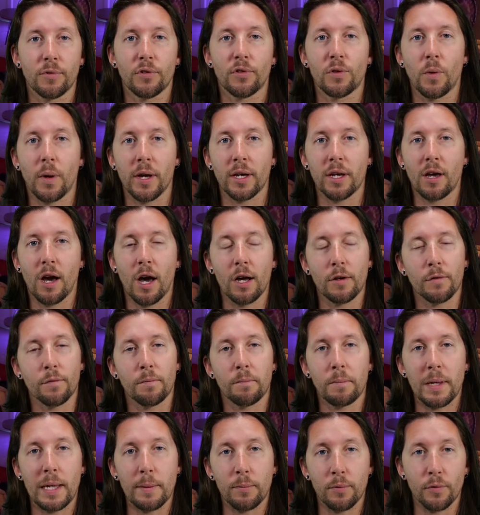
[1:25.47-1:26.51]
So I guide
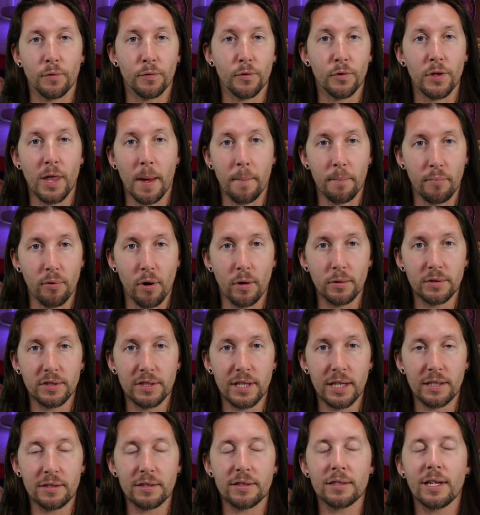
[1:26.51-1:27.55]
people through that
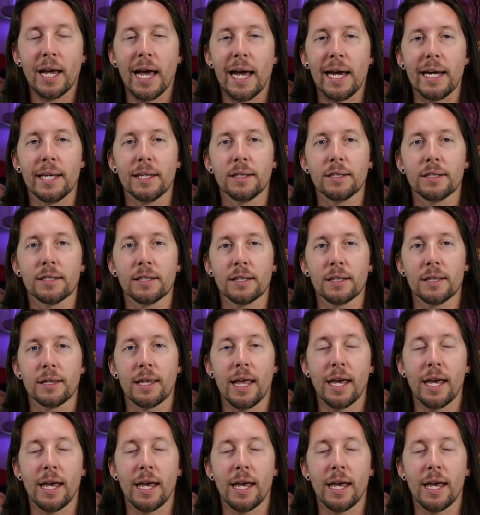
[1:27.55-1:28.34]
process and